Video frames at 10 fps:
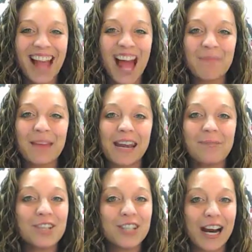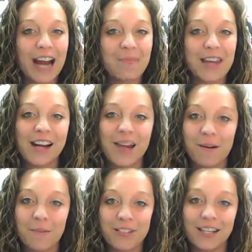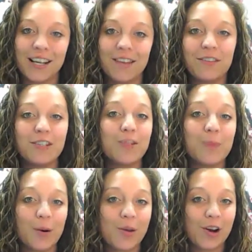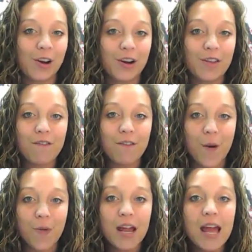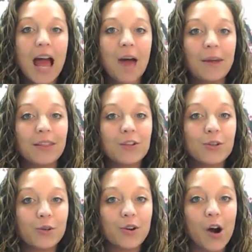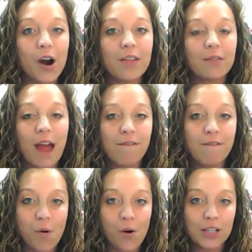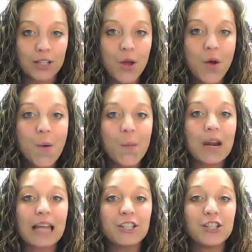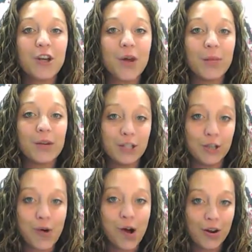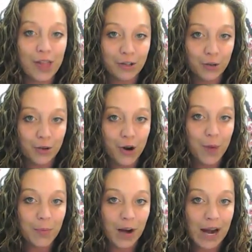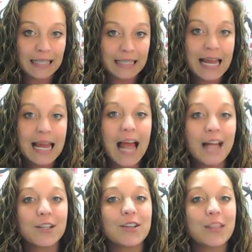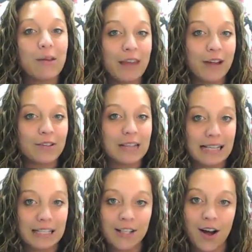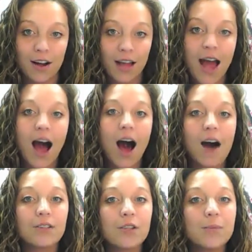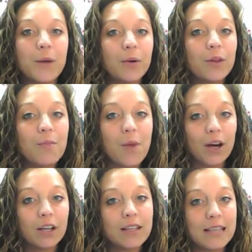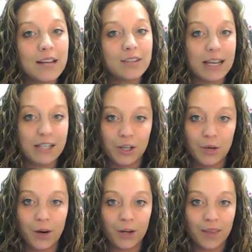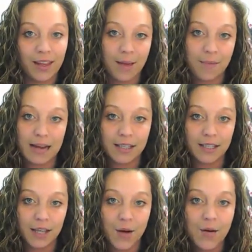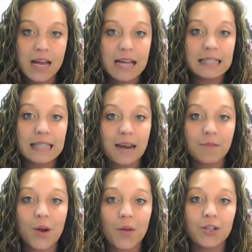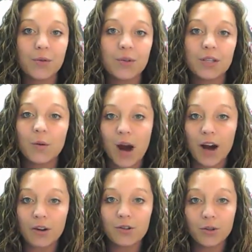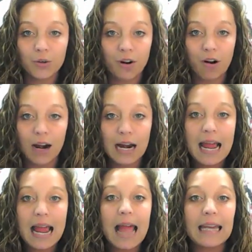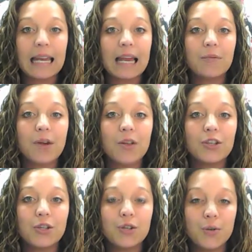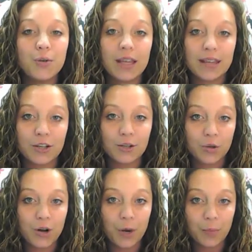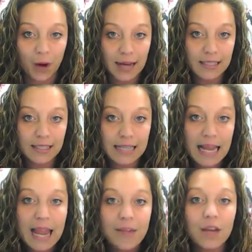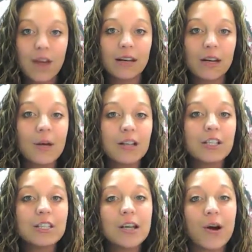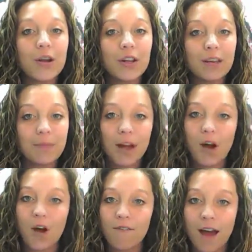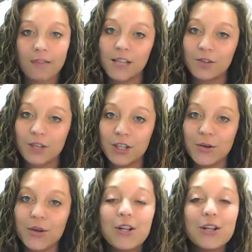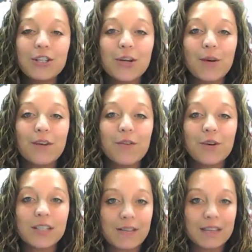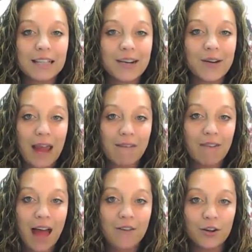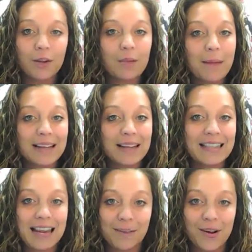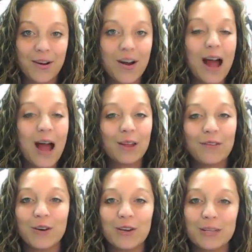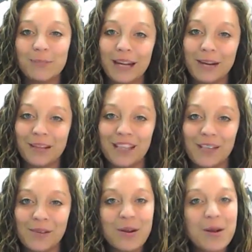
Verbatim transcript: Hi, my name is Sherry. I'm the internet representative that you spoke with earlier on the phone about the TrueCar and the RAV4s. Want to let you know that we do honor that TrueCar price as long as that vehicle's in stock. I also spoke with Mark, the sales agent you worked with a couple days ago, to let him know that you was inquiring on TrueCar and to let him know that you do get that TrueCar price. If you have any questions at all, you can give me a call at 502-214-7085 or reply back to that email. I look forward to speaking with you.